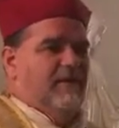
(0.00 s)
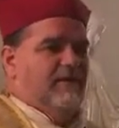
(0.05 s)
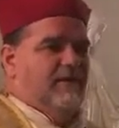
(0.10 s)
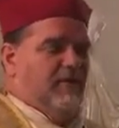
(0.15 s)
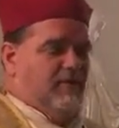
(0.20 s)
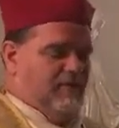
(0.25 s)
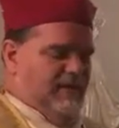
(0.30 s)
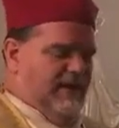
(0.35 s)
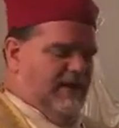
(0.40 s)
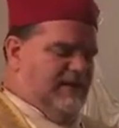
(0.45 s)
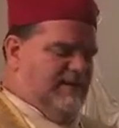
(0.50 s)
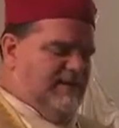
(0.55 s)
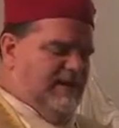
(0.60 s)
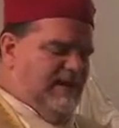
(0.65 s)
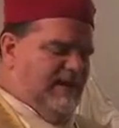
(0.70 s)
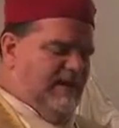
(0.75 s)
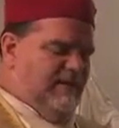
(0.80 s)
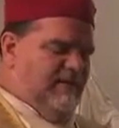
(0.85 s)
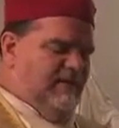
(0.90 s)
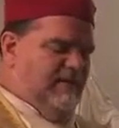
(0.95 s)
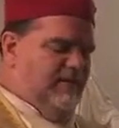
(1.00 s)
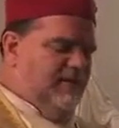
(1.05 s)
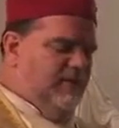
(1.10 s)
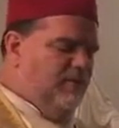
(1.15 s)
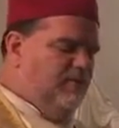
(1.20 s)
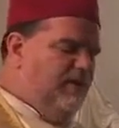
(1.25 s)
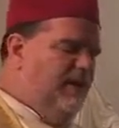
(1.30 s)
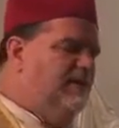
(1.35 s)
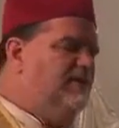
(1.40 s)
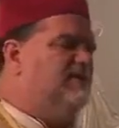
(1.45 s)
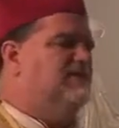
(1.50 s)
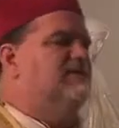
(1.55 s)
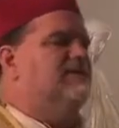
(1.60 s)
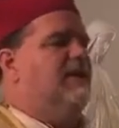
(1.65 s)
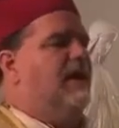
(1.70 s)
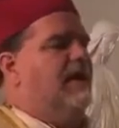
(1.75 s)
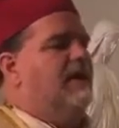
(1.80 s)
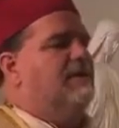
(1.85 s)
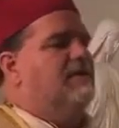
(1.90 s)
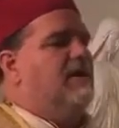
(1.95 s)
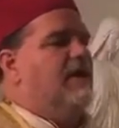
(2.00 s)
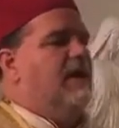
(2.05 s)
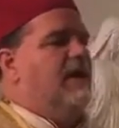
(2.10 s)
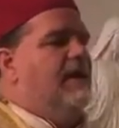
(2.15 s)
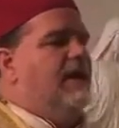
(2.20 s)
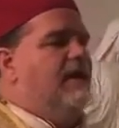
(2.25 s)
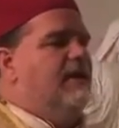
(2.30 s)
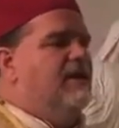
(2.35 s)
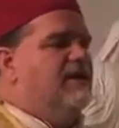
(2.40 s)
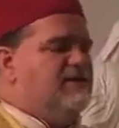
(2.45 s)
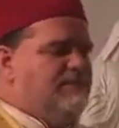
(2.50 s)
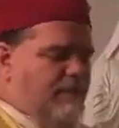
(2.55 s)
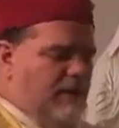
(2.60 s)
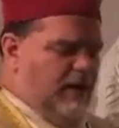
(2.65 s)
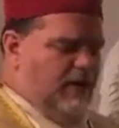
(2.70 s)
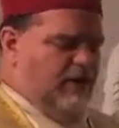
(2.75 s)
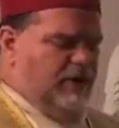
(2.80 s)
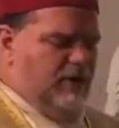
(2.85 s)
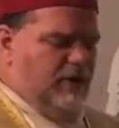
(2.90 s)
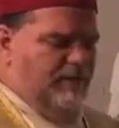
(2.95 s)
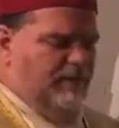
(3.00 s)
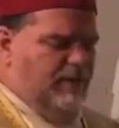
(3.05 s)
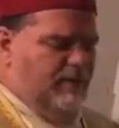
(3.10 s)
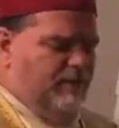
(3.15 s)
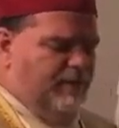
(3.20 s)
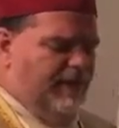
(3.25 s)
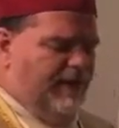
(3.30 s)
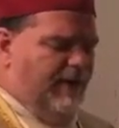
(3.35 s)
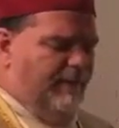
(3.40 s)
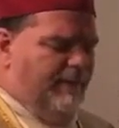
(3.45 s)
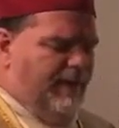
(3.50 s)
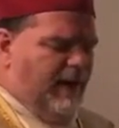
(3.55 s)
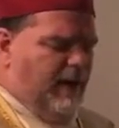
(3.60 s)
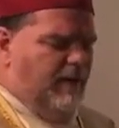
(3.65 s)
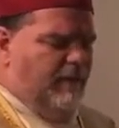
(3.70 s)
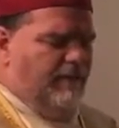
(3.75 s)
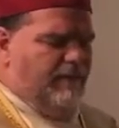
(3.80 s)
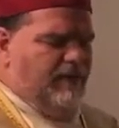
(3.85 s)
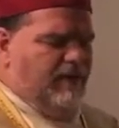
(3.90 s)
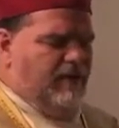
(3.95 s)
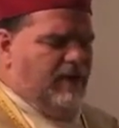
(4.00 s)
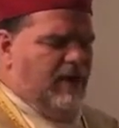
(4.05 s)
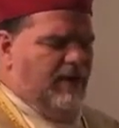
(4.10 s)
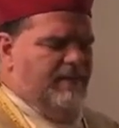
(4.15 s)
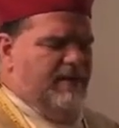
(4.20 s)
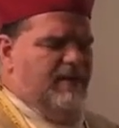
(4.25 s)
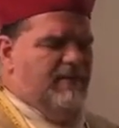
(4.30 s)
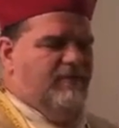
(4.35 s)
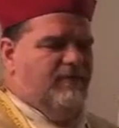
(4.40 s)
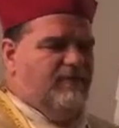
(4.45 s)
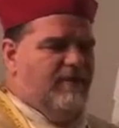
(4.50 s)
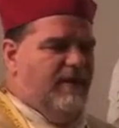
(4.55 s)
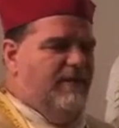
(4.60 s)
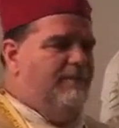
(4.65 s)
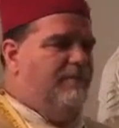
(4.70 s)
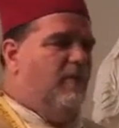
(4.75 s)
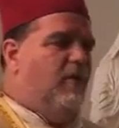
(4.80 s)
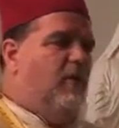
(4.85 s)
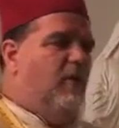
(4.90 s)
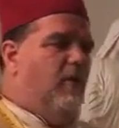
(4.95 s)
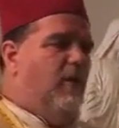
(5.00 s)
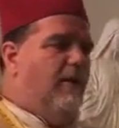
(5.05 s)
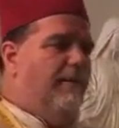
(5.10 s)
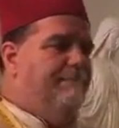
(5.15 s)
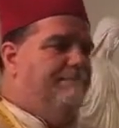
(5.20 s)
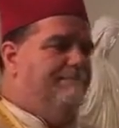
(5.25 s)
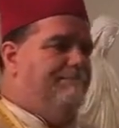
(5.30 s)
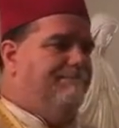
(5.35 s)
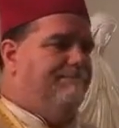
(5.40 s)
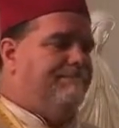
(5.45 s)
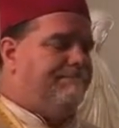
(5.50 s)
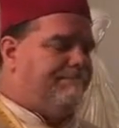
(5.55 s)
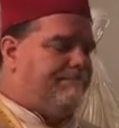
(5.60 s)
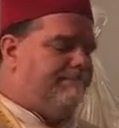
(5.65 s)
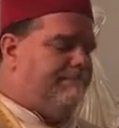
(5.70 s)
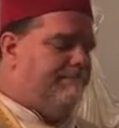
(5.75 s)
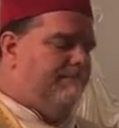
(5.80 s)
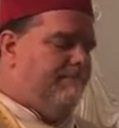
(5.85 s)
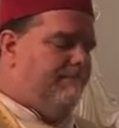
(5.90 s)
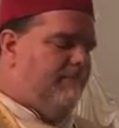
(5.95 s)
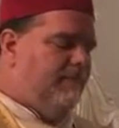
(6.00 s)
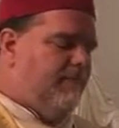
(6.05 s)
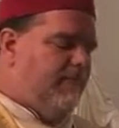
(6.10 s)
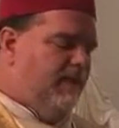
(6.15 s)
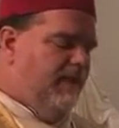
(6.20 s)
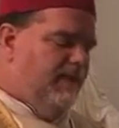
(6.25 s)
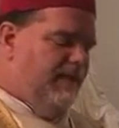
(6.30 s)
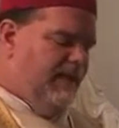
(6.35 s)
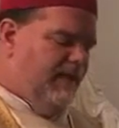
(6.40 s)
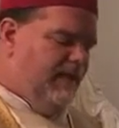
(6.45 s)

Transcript: the great deacon, the great saint, and his martyrdom would bring about the coming of St. Paul. And